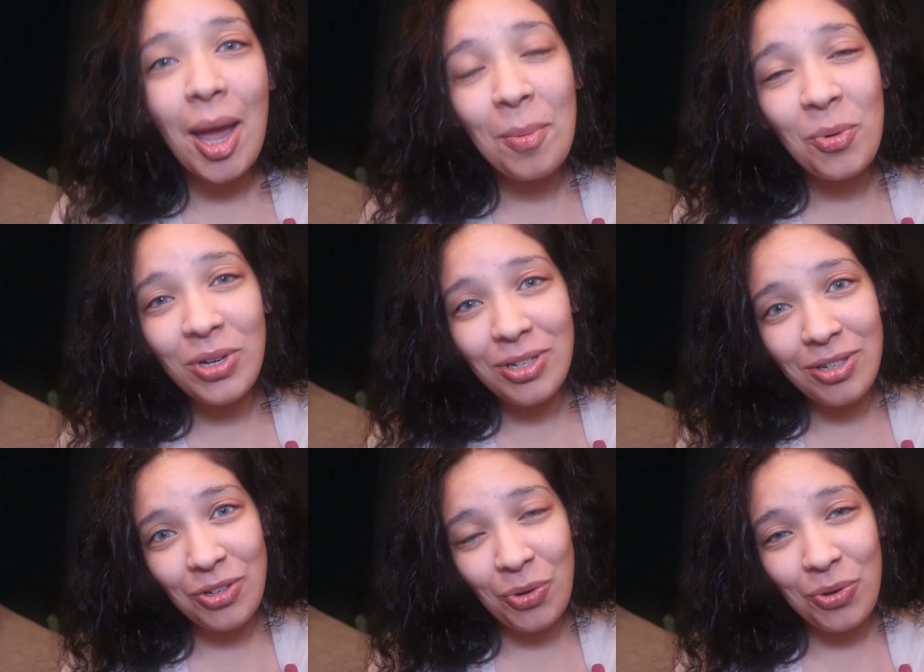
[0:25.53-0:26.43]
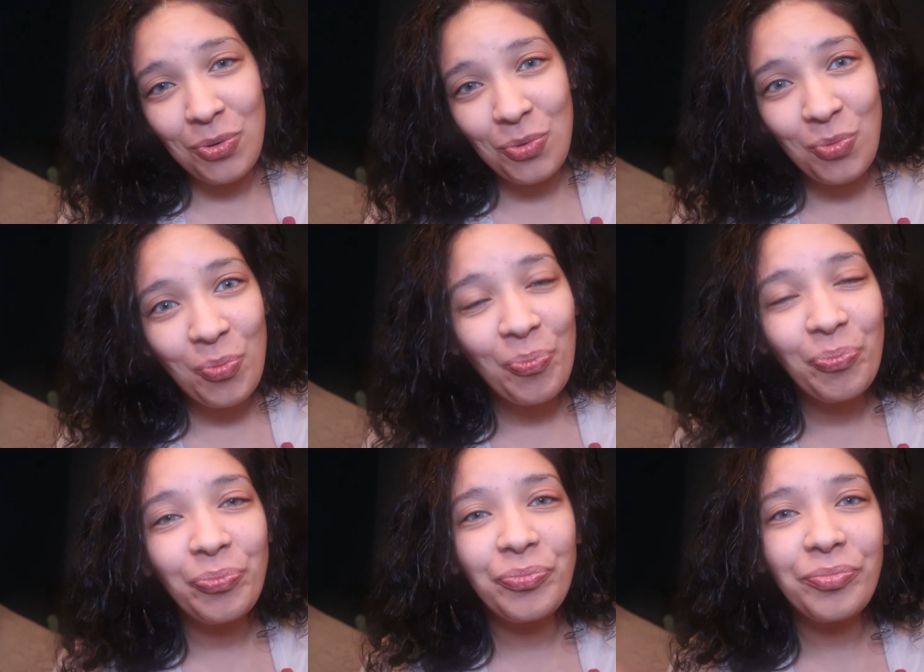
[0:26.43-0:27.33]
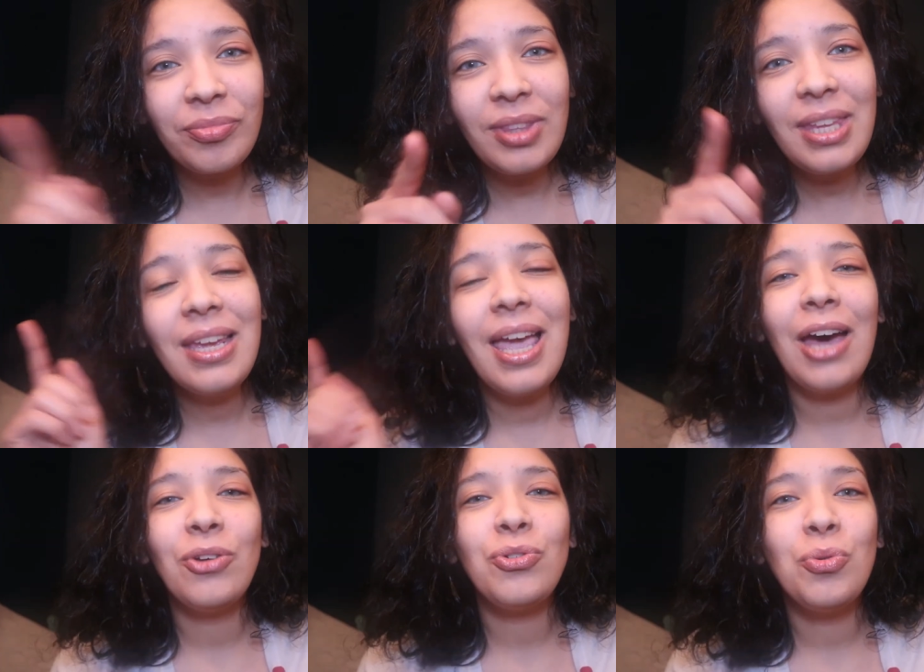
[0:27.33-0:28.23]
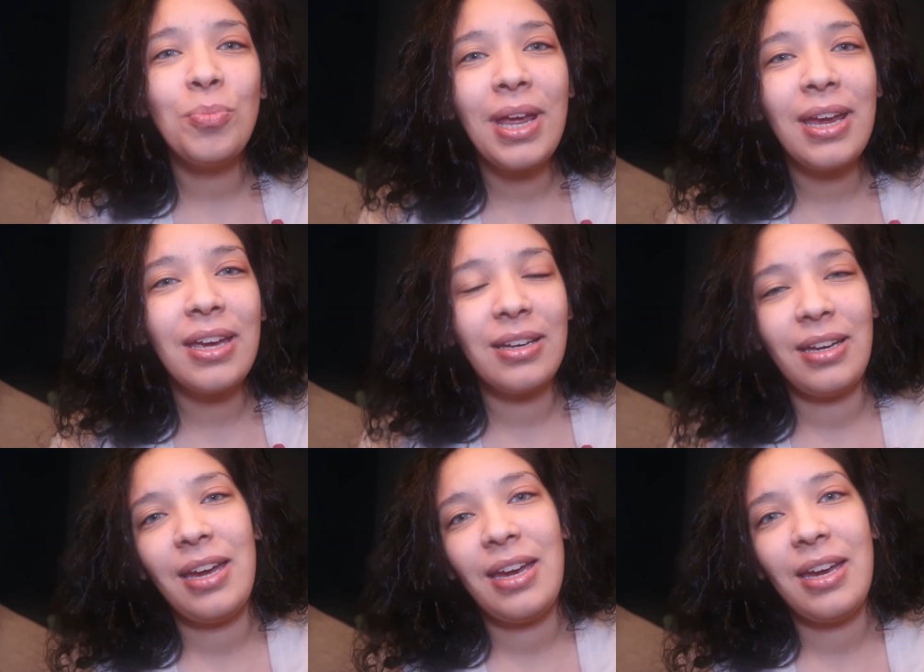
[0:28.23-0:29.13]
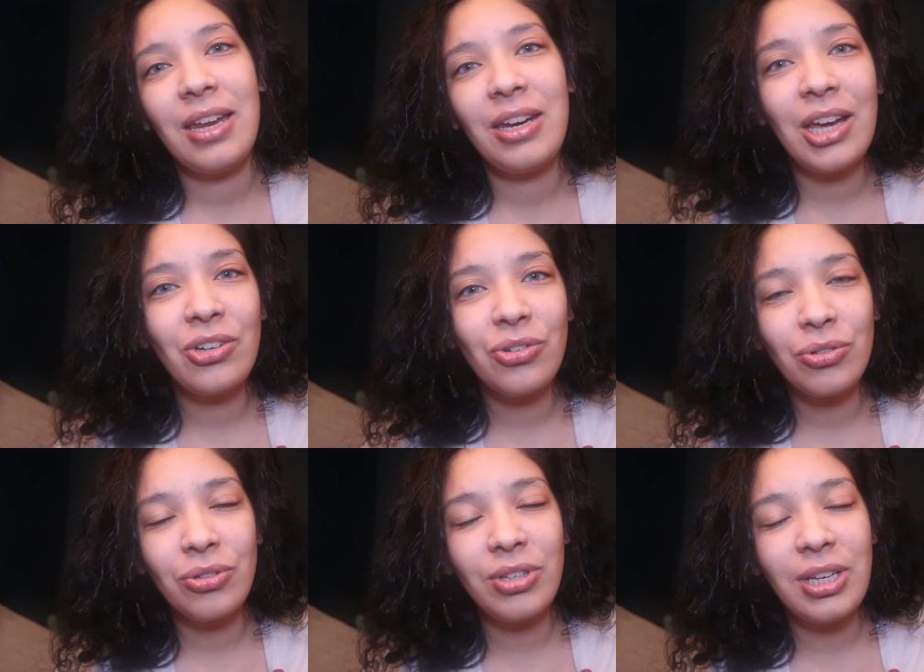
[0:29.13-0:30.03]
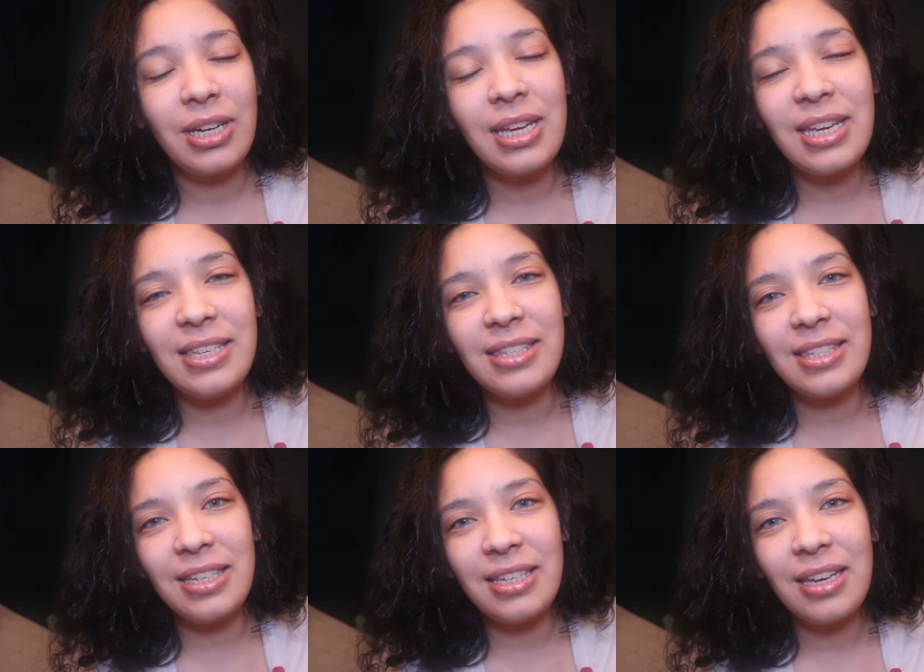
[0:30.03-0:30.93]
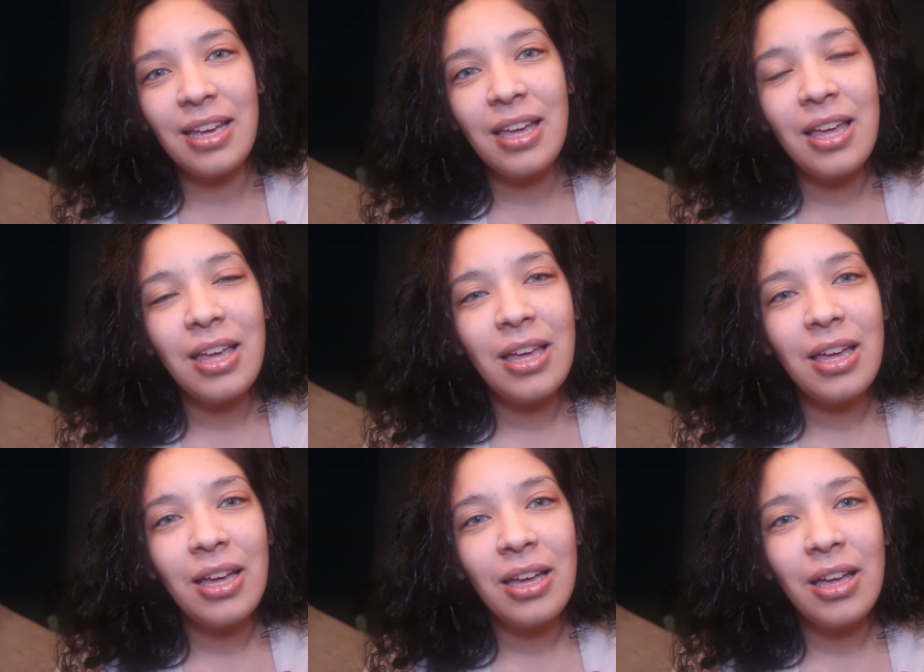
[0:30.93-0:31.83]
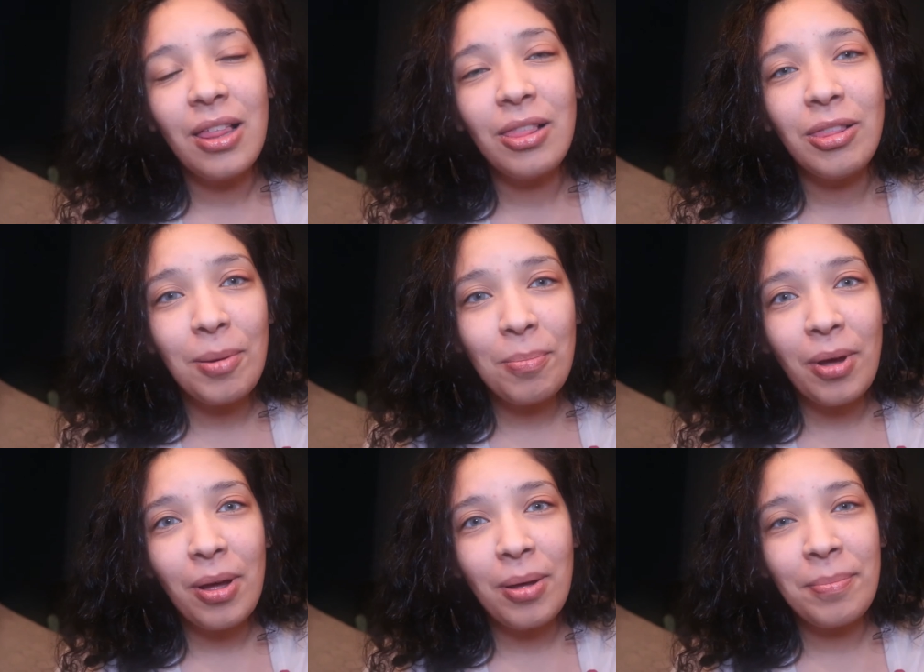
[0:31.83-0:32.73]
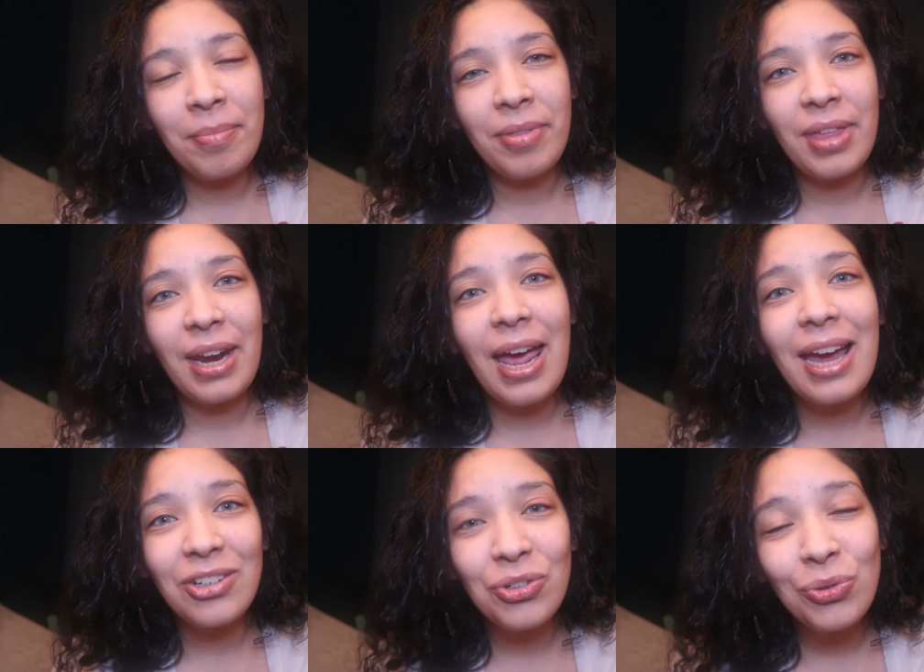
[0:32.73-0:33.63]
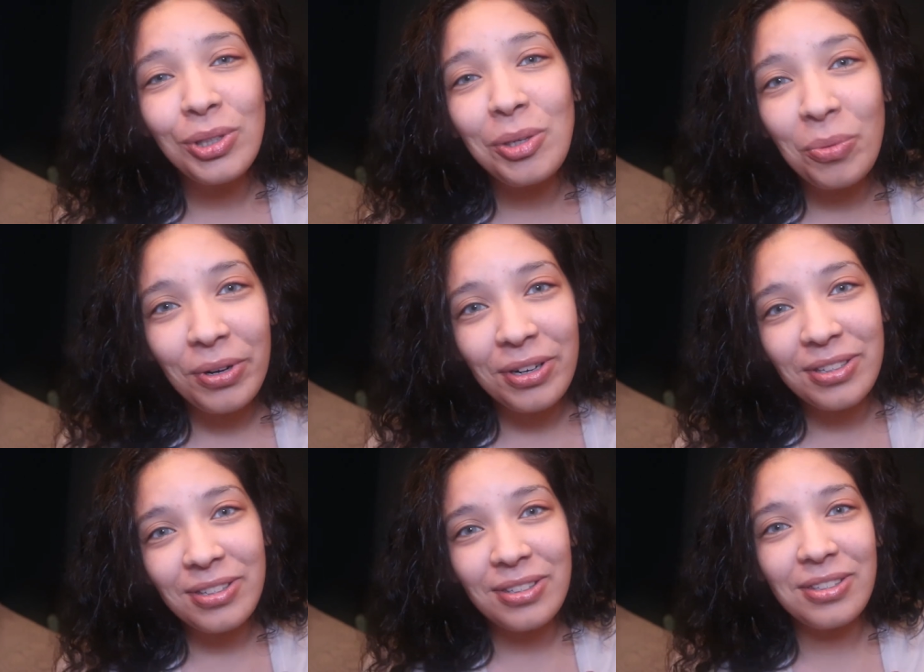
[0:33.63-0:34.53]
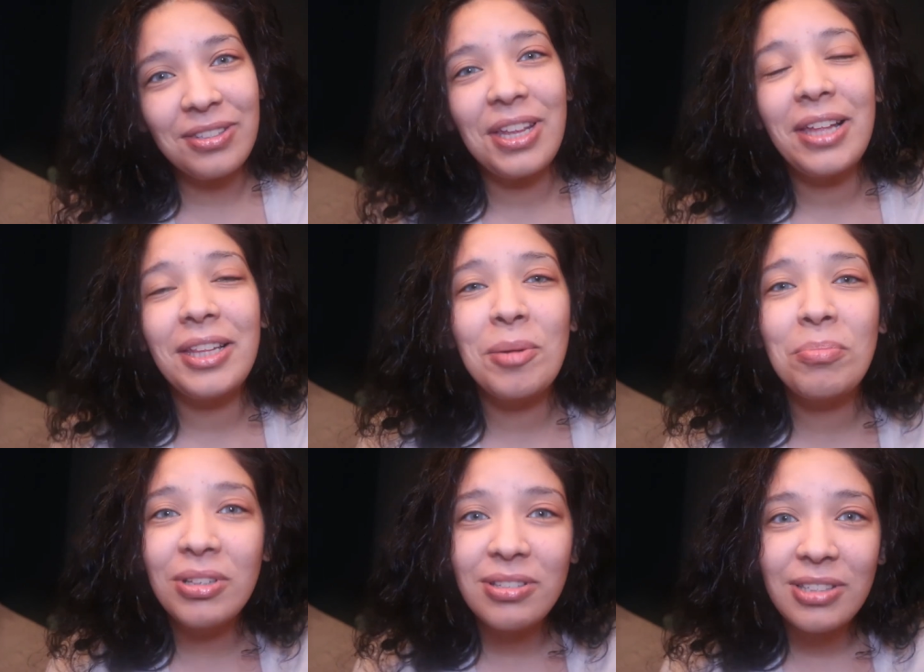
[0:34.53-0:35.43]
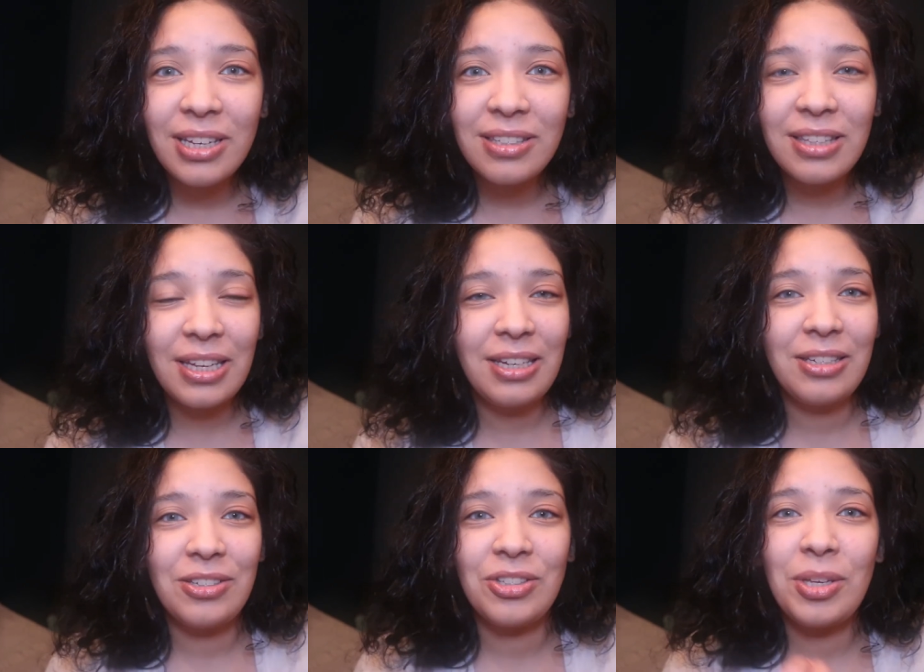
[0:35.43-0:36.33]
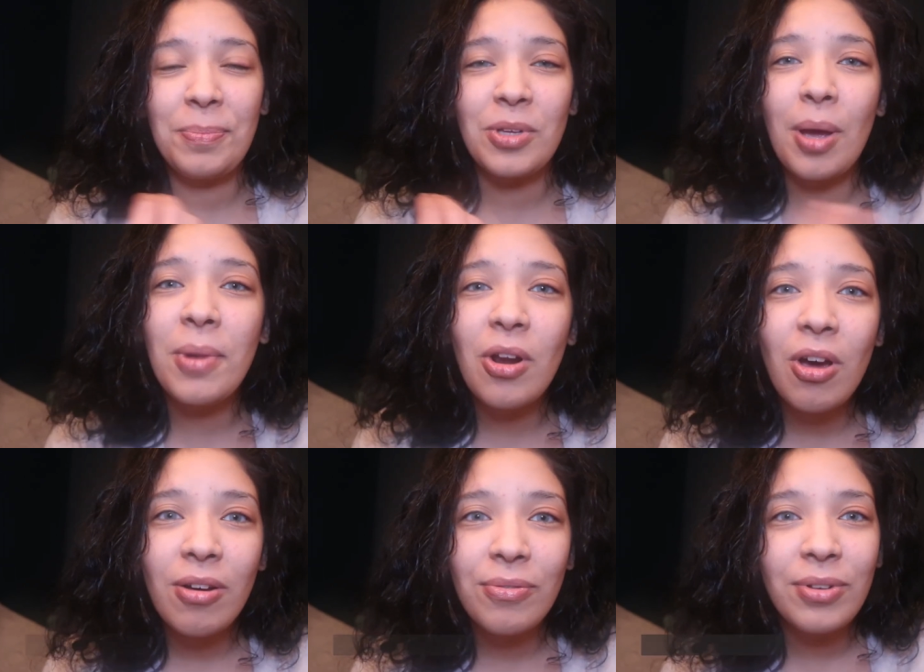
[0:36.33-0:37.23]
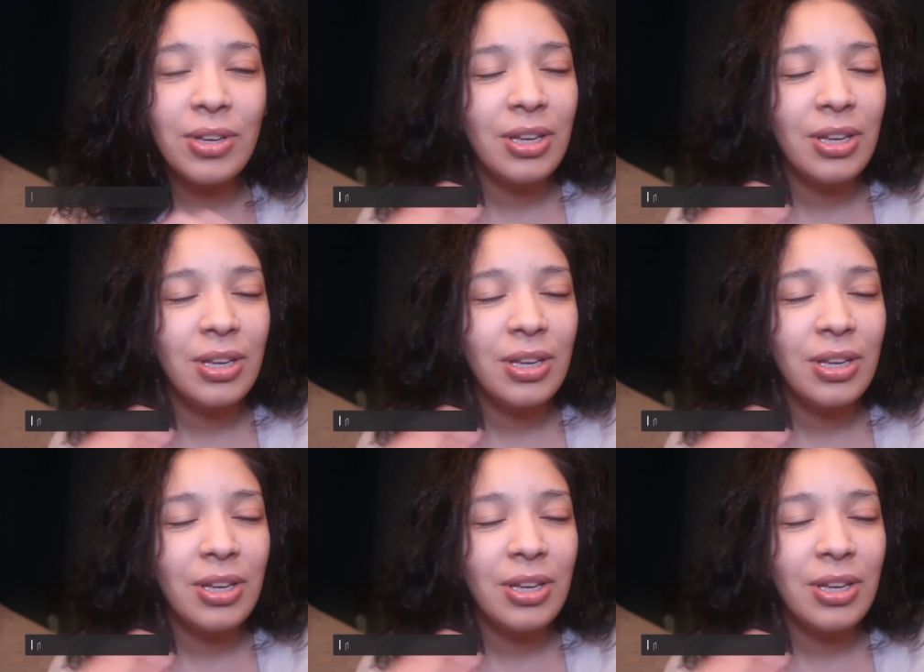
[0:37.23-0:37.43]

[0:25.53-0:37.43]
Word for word: I'm going to show you how to make a natural and easy lip balm that actually works. It's not like Blistex that just keeps coming off.